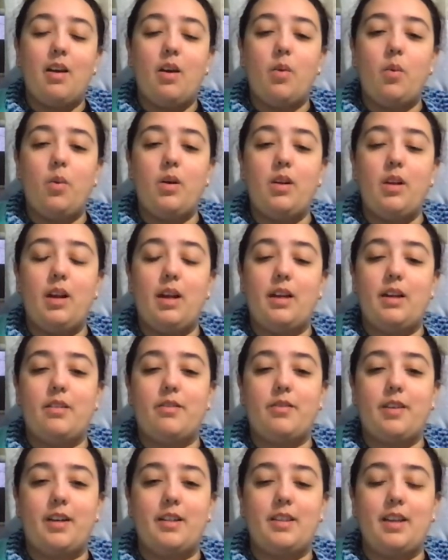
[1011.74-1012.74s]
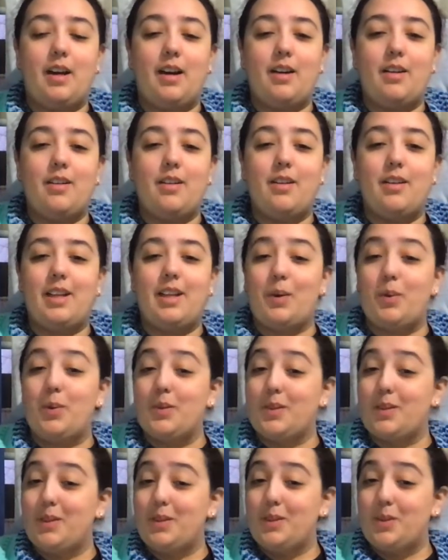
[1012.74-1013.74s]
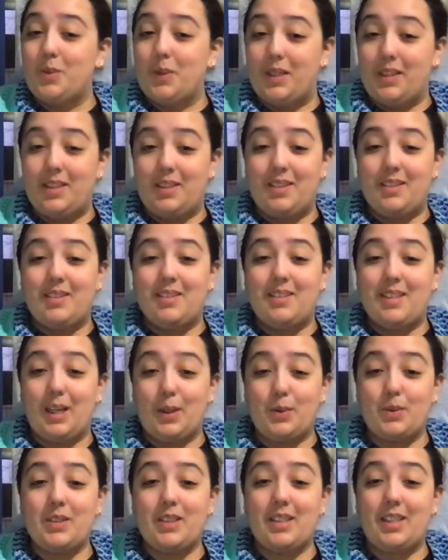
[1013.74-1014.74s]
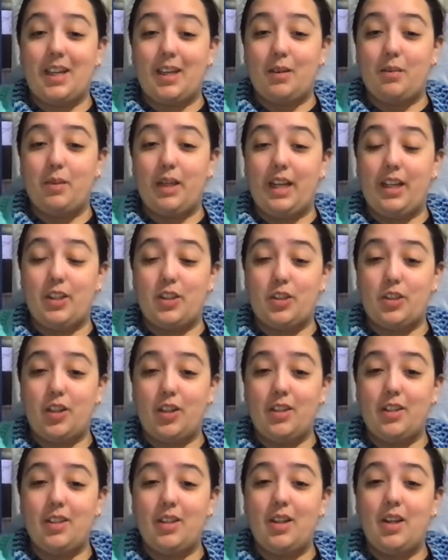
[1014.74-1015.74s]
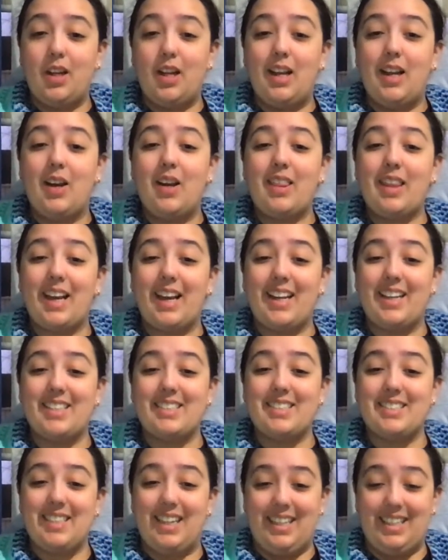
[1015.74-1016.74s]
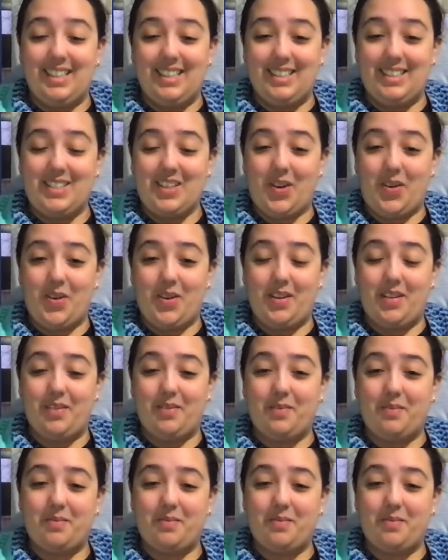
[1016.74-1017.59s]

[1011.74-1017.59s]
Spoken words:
When you later find out that wasn't a twig. That was a gun being shot that had a silencer on it.